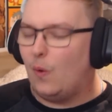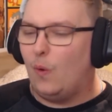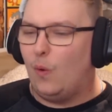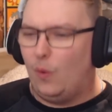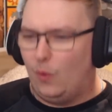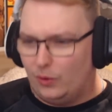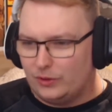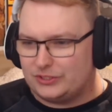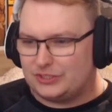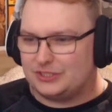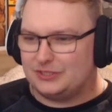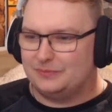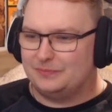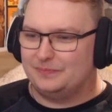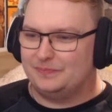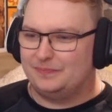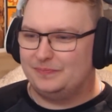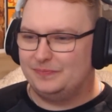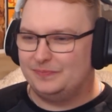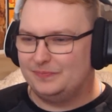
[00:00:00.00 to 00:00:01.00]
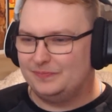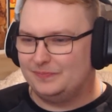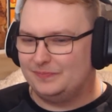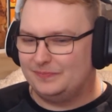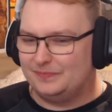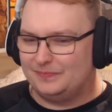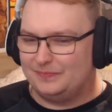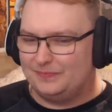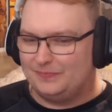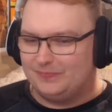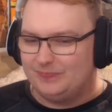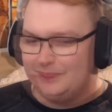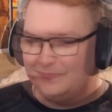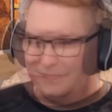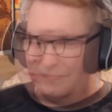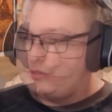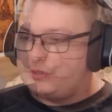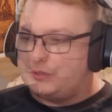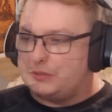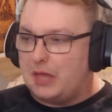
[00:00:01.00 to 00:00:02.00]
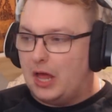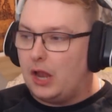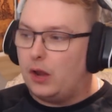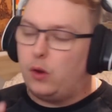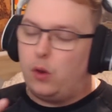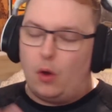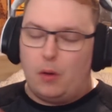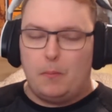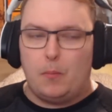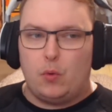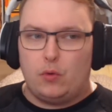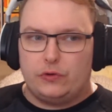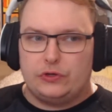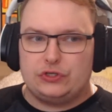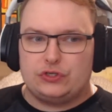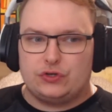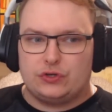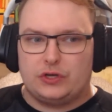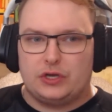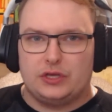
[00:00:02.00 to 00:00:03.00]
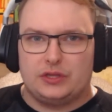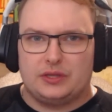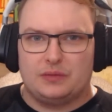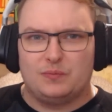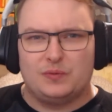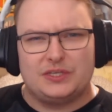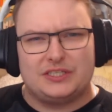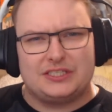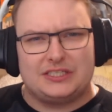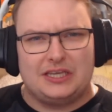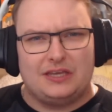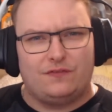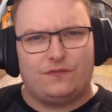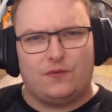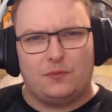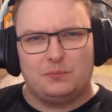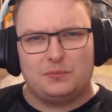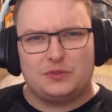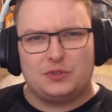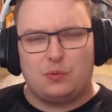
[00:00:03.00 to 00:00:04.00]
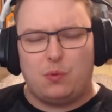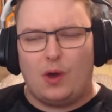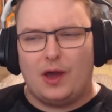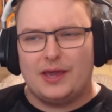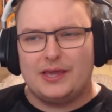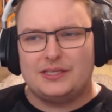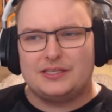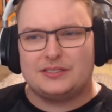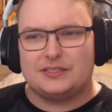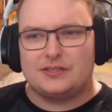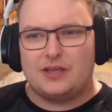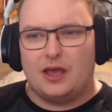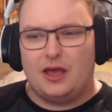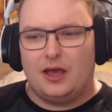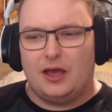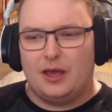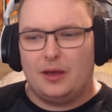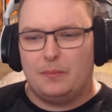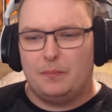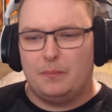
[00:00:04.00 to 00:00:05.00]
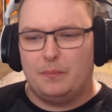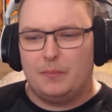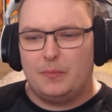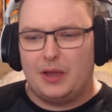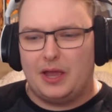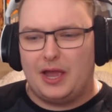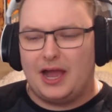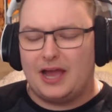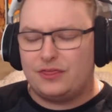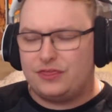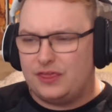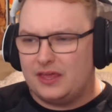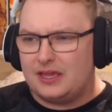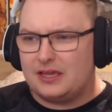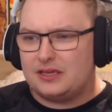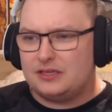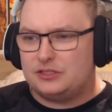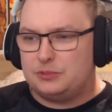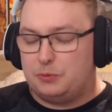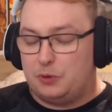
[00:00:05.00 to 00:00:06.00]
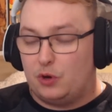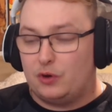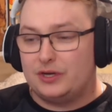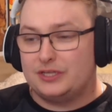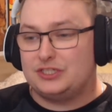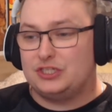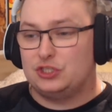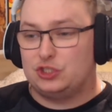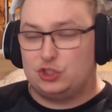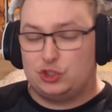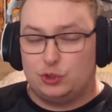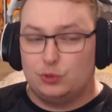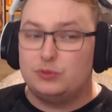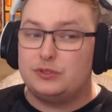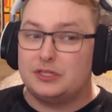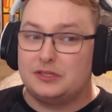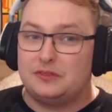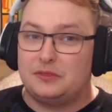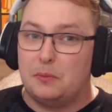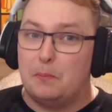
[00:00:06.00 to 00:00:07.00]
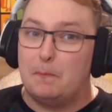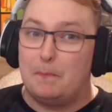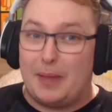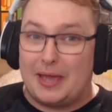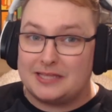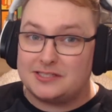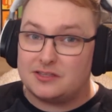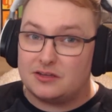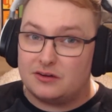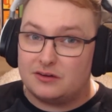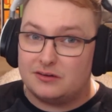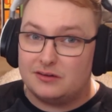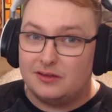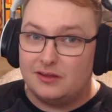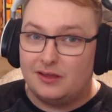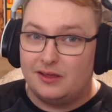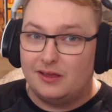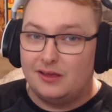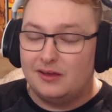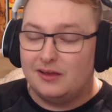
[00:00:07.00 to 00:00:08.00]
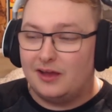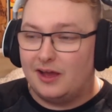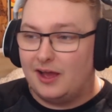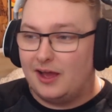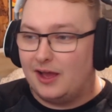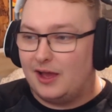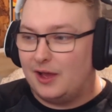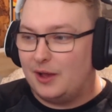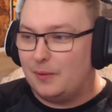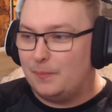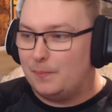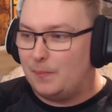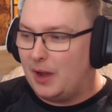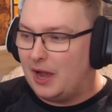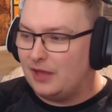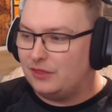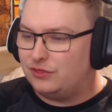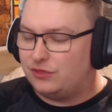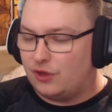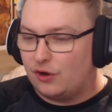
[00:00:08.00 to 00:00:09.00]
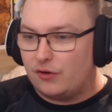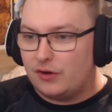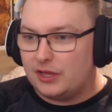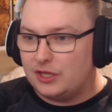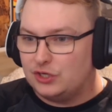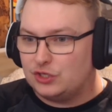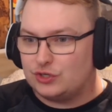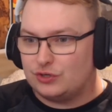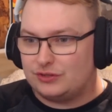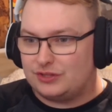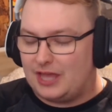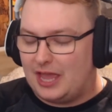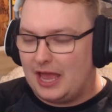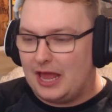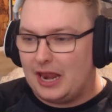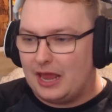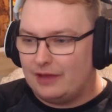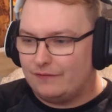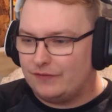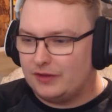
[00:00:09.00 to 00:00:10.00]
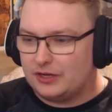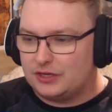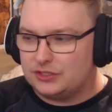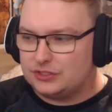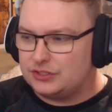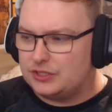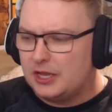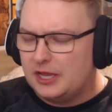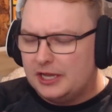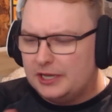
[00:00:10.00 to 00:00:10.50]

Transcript: Awesome. That was a lot more intricate than we see from Twice. I think, to be honest, it suited them better. I thoroughly enjoyed the hell out of it, because